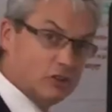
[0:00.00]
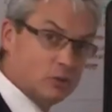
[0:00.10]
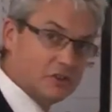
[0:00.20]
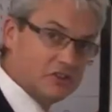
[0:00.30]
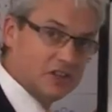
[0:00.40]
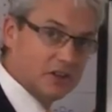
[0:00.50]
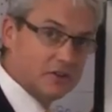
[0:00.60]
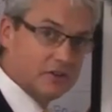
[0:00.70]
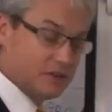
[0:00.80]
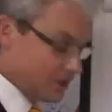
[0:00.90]
just want
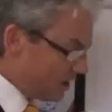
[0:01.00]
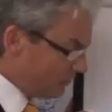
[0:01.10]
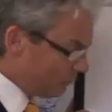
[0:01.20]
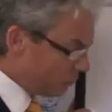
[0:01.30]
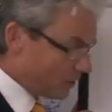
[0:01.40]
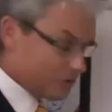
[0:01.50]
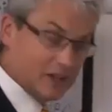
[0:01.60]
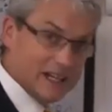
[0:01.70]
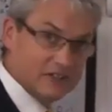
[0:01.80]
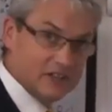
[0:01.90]
skills, you don't just want to
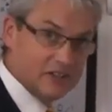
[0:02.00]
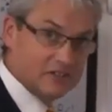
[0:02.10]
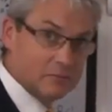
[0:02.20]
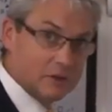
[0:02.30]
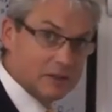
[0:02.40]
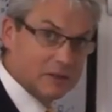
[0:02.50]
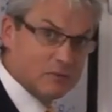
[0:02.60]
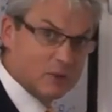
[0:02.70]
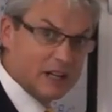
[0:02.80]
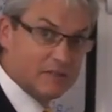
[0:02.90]
also get tested by
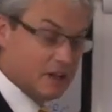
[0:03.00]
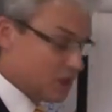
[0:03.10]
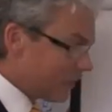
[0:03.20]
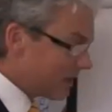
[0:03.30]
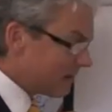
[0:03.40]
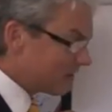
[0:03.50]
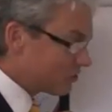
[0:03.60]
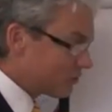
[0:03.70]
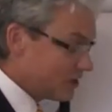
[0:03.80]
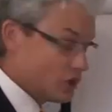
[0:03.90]
being really, you want to make
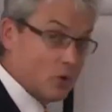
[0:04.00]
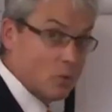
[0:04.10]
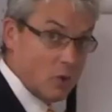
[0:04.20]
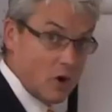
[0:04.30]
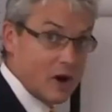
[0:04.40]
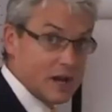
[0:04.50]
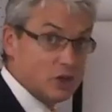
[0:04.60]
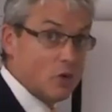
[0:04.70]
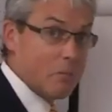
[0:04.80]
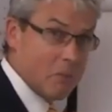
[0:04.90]
sure that your why,
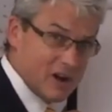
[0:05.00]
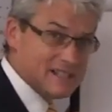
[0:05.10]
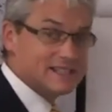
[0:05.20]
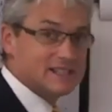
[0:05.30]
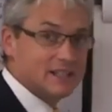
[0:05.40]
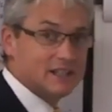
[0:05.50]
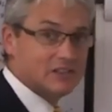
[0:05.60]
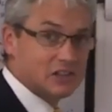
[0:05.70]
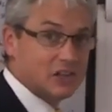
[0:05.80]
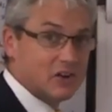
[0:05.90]
your mindset
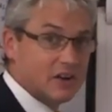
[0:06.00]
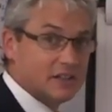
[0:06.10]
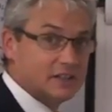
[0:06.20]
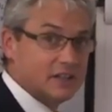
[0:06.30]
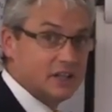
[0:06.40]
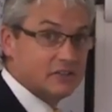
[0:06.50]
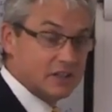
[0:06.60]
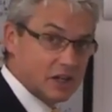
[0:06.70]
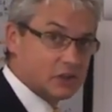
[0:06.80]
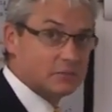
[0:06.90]
is aligned
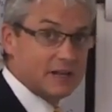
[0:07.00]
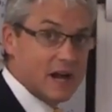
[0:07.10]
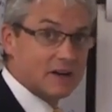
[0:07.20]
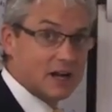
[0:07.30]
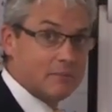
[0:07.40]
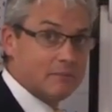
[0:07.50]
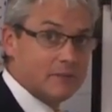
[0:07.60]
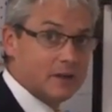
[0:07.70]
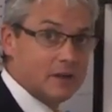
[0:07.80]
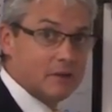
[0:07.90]
to the ultimate outcome,
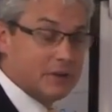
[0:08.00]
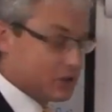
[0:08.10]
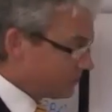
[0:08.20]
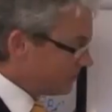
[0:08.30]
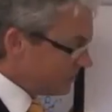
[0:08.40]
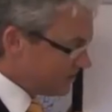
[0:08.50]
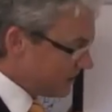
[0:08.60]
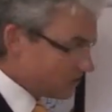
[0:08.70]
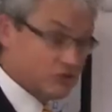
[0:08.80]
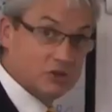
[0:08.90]
because it just
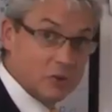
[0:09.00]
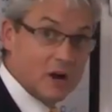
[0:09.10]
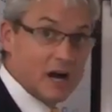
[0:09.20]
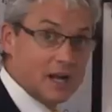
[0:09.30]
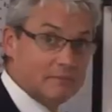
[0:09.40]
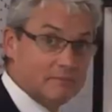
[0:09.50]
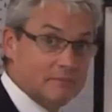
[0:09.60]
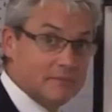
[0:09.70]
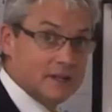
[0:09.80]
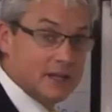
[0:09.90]
gets too hard.
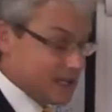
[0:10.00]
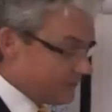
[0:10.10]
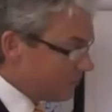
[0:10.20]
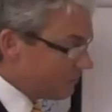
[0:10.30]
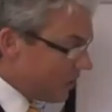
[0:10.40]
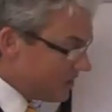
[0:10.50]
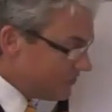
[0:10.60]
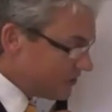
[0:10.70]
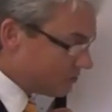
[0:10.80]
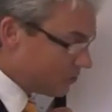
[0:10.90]
And if your
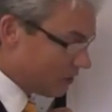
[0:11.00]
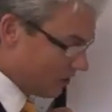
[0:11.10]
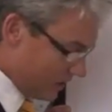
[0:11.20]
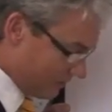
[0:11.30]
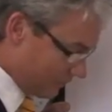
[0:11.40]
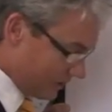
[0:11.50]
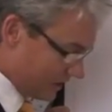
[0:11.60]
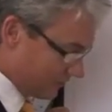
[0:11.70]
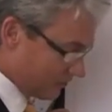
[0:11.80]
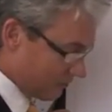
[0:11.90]
mindset is more aligned to
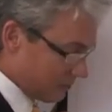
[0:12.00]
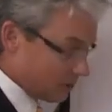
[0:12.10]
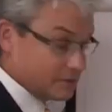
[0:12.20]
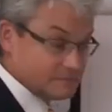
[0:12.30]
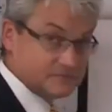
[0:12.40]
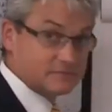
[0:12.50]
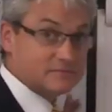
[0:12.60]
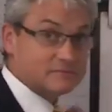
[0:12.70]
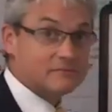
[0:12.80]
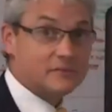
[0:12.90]
finding a silver bullet,
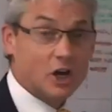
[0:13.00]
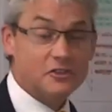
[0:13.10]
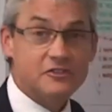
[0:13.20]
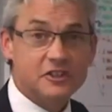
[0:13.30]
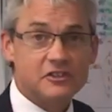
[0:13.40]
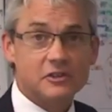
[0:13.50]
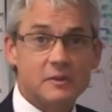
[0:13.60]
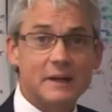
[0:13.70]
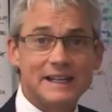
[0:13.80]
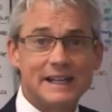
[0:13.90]
I suggest you
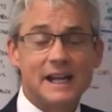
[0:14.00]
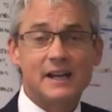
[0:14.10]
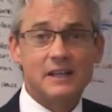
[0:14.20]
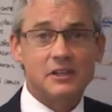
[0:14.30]
look about getting out of